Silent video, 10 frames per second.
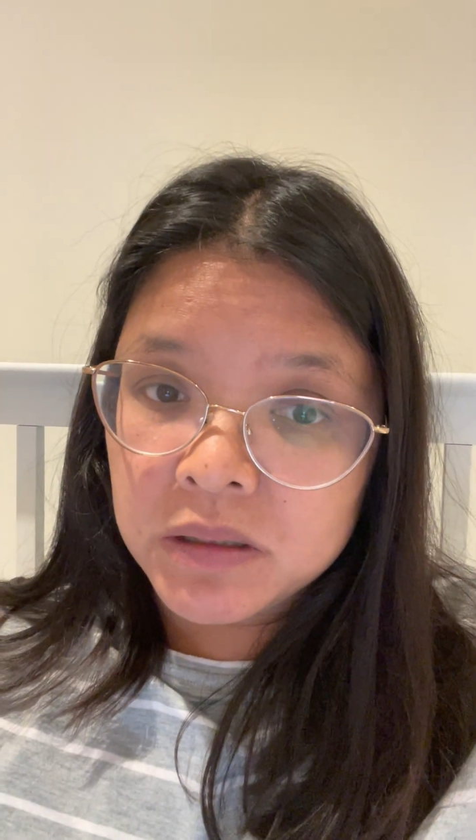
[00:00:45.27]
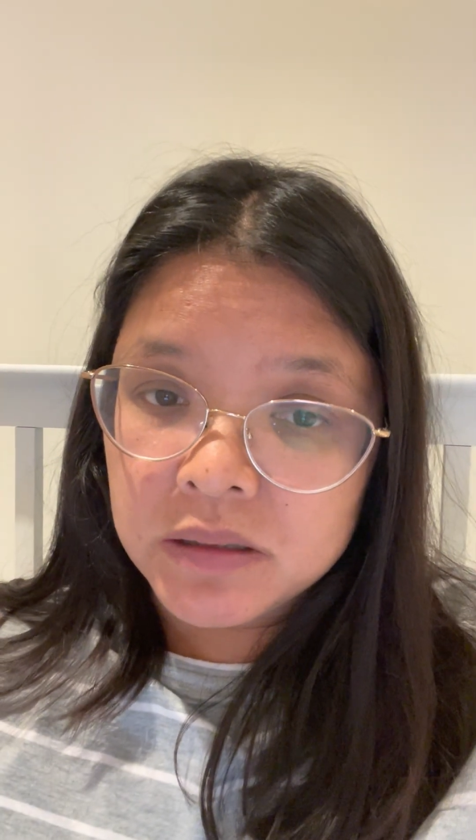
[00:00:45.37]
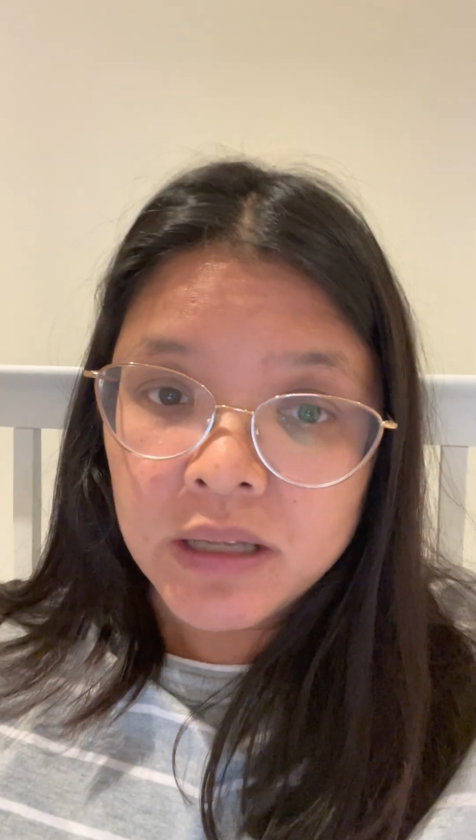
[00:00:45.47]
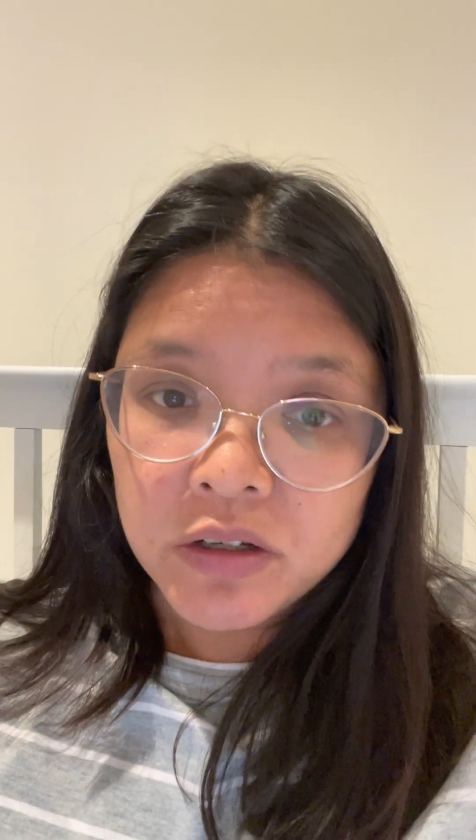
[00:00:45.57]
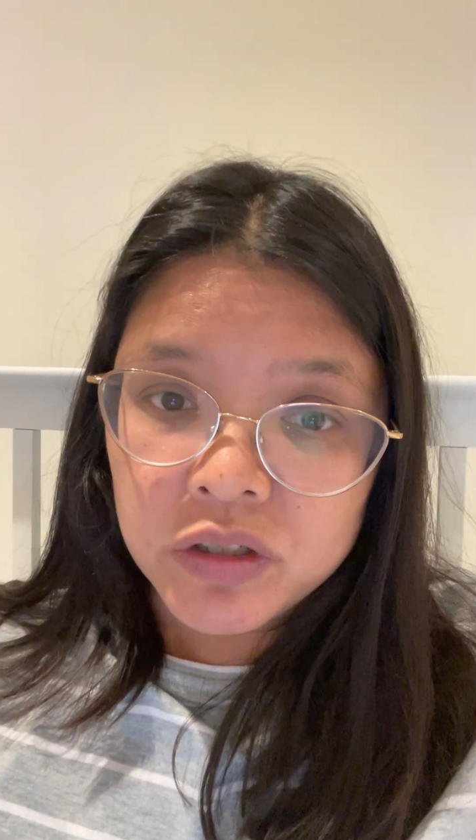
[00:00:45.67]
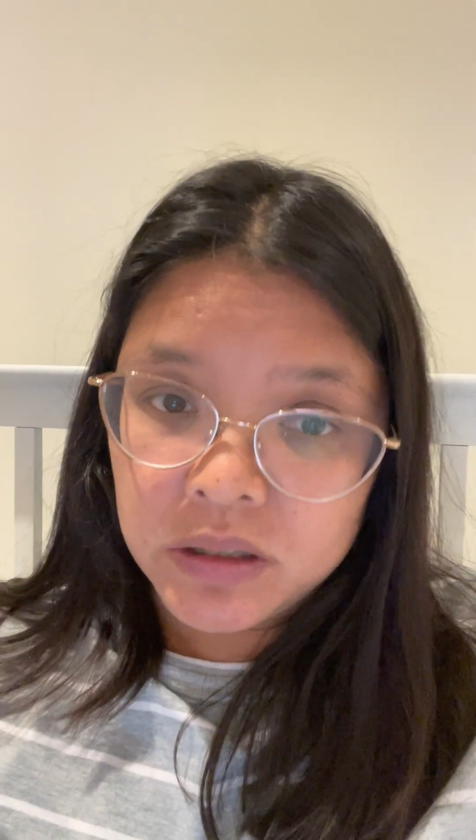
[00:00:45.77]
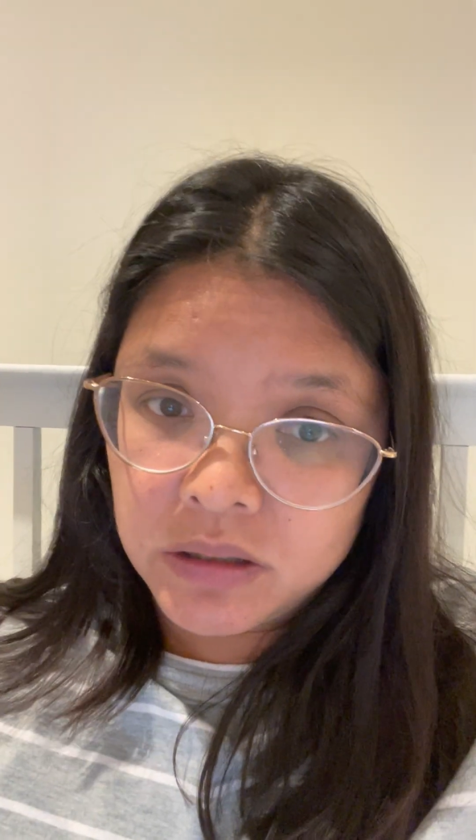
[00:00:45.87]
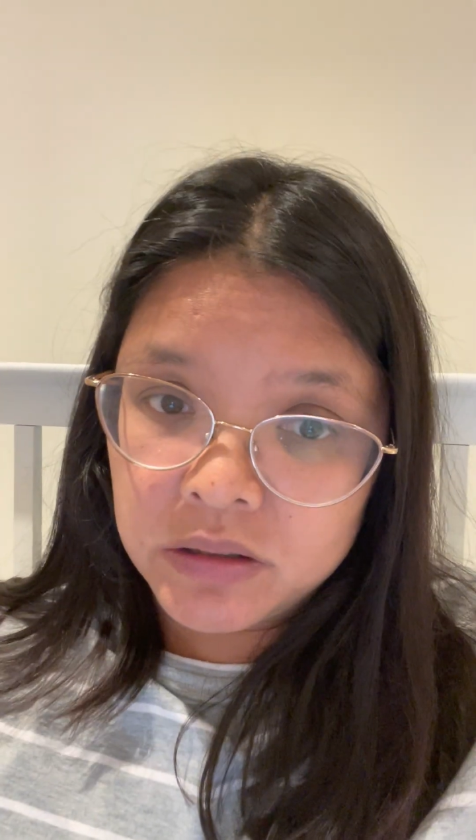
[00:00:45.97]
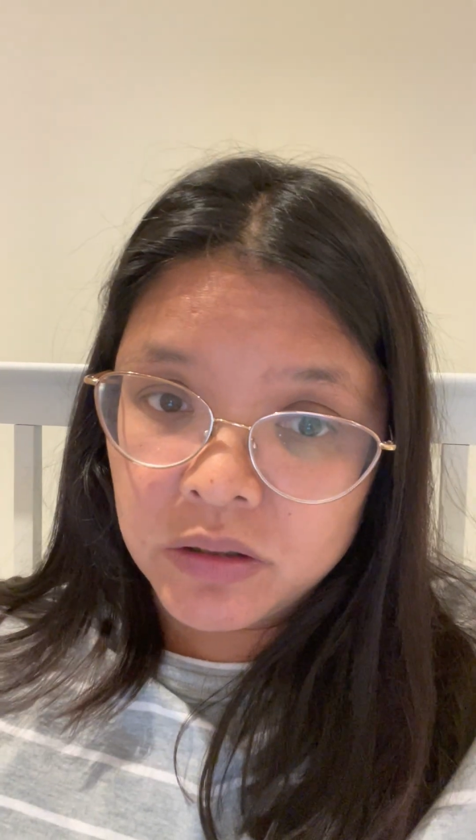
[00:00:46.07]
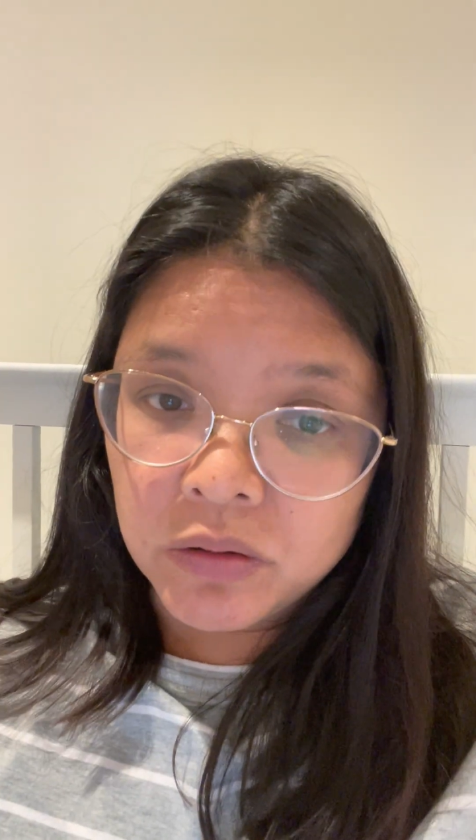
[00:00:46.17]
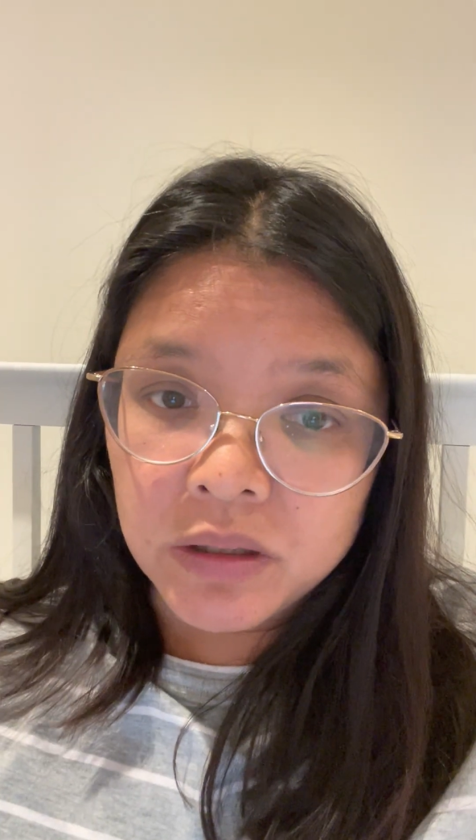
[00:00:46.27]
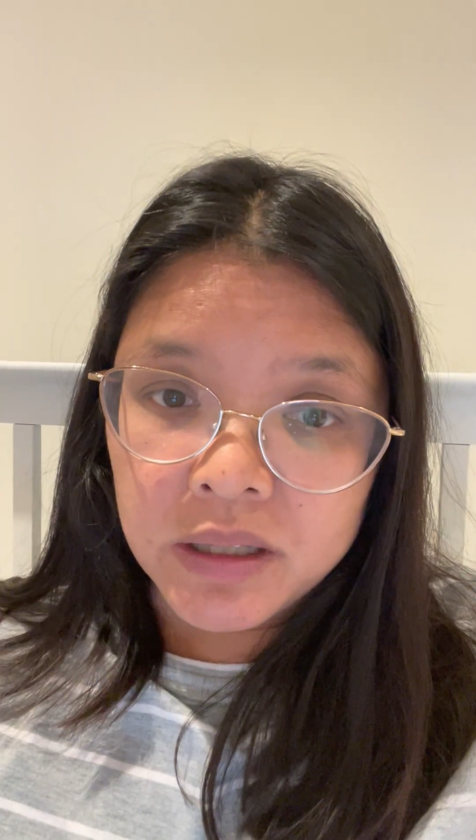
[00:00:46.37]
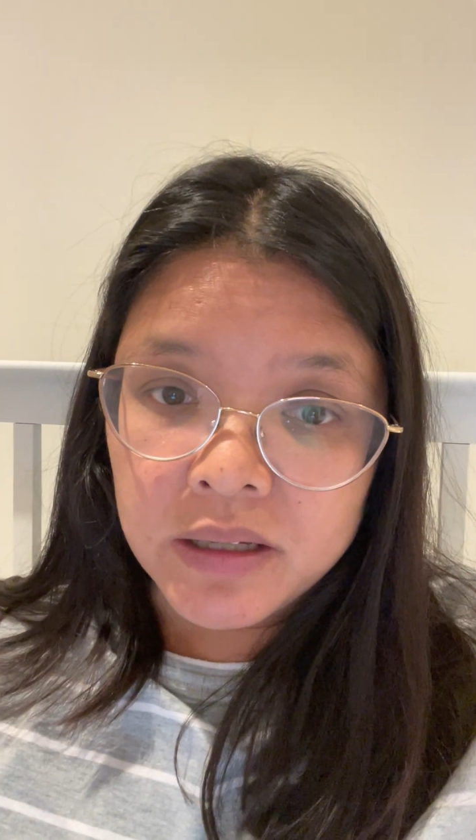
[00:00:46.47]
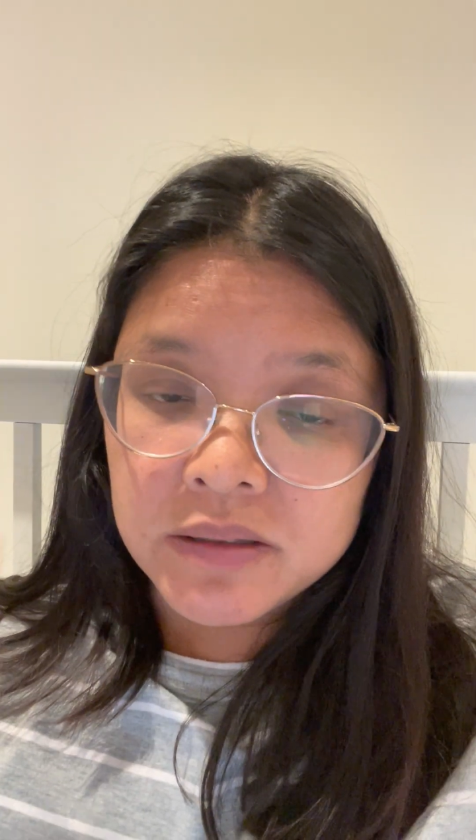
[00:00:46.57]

is actually easier than this.